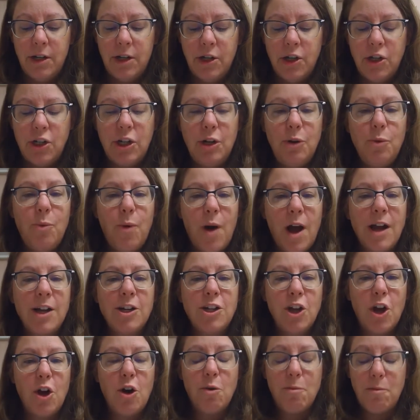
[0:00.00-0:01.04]
She
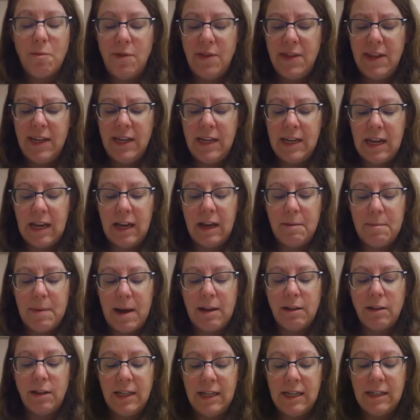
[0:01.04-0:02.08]
walked home thinking
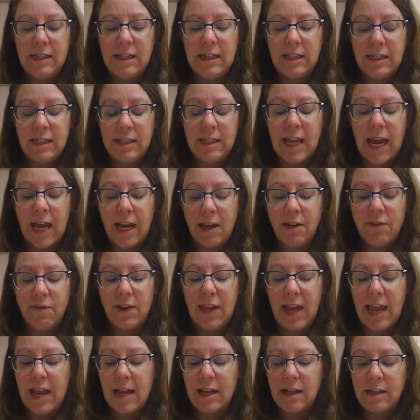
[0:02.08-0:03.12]
about Lizzie's sack of
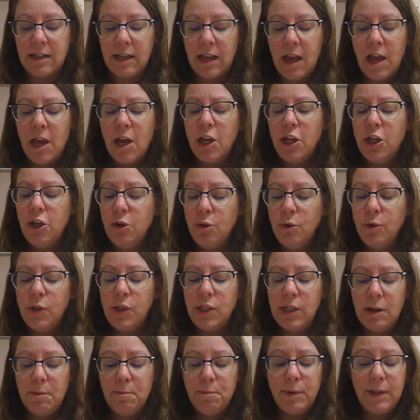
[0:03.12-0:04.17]
cans. You
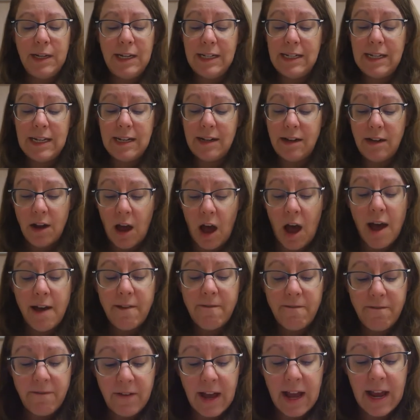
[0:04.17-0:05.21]
simply did
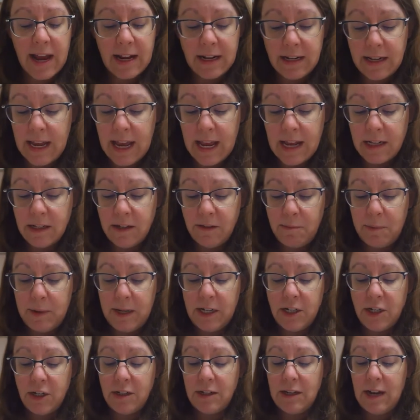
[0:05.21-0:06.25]
not find cans of
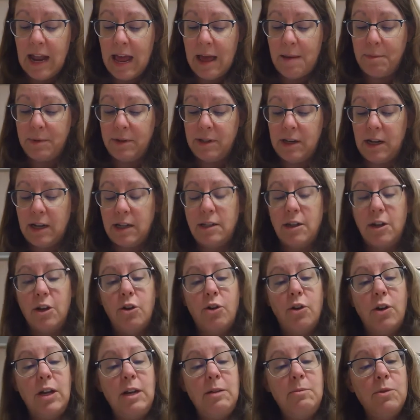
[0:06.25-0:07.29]
peaches and applesauce and
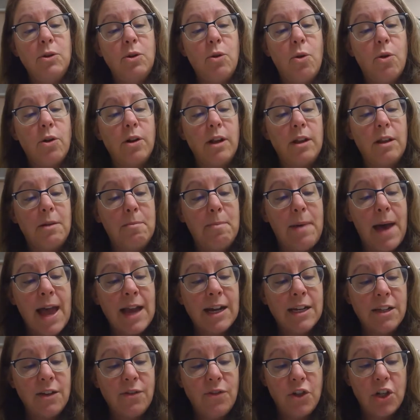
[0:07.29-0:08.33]
creamed corn on the
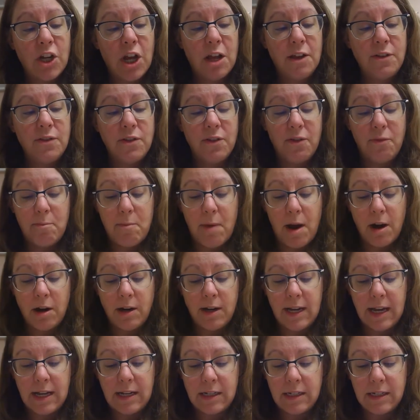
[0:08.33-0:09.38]
backs of shelves of
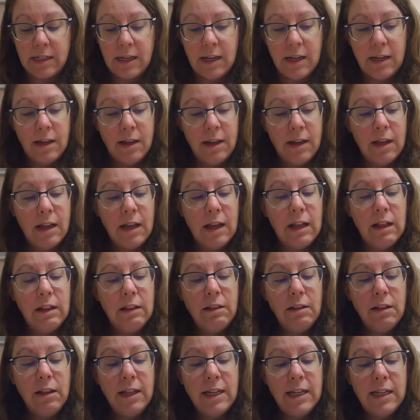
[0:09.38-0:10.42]
market.
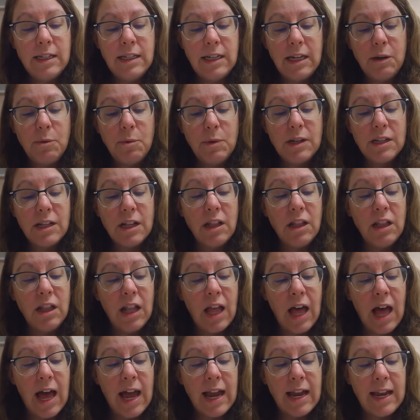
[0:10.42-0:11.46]
Lizzie was
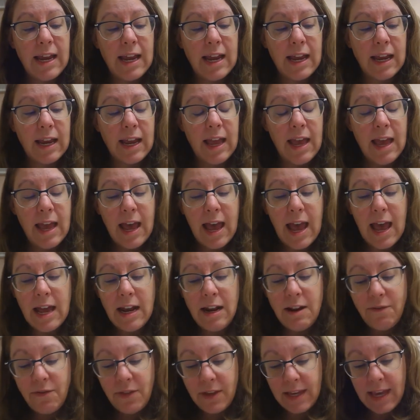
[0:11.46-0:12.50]
lying,
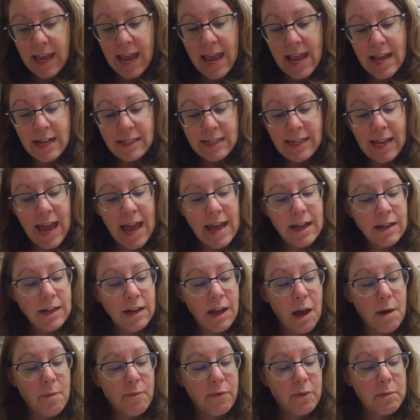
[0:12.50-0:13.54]
and if the cans hadn't
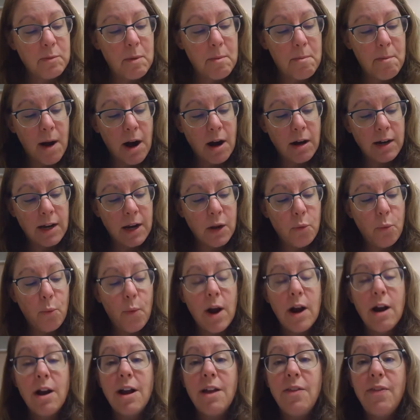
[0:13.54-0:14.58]
come from a market,
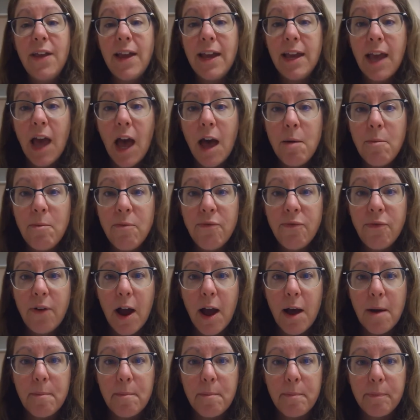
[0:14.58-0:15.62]
where had they come
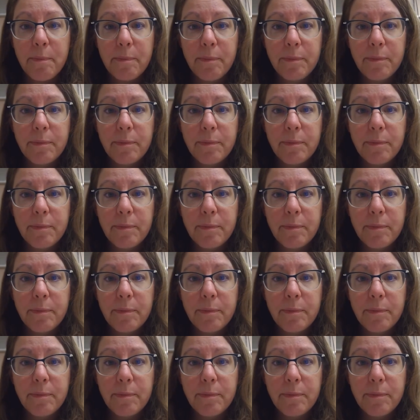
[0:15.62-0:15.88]
from?